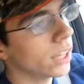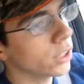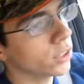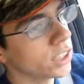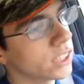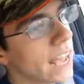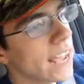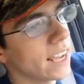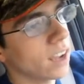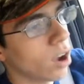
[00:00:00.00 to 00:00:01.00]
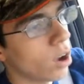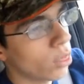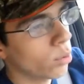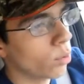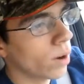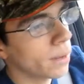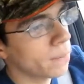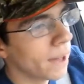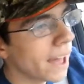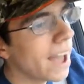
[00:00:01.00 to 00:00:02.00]
you're staying on the right
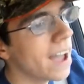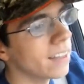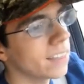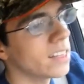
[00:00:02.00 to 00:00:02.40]
path,